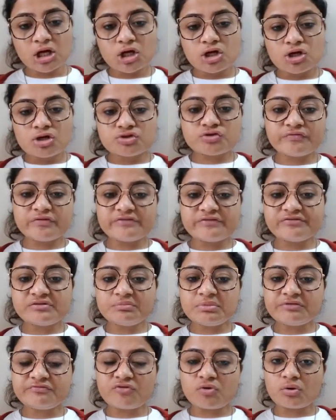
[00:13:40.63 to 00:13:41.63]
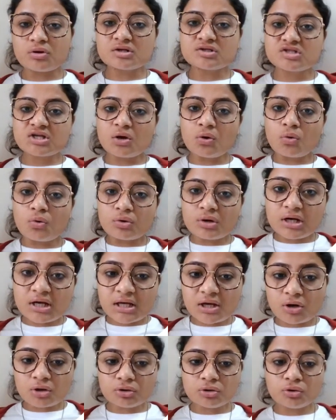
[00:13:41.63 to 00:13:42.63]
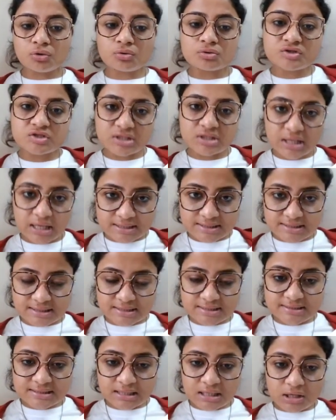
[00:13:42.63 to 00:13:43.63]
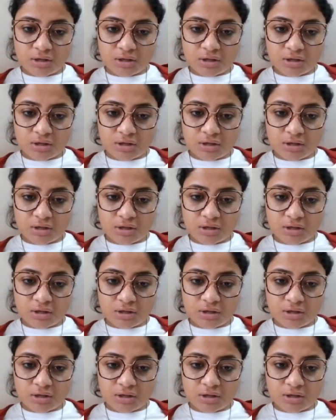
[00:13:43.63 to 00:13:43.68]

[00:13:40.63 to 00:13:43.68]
So we will be focusing only on those classes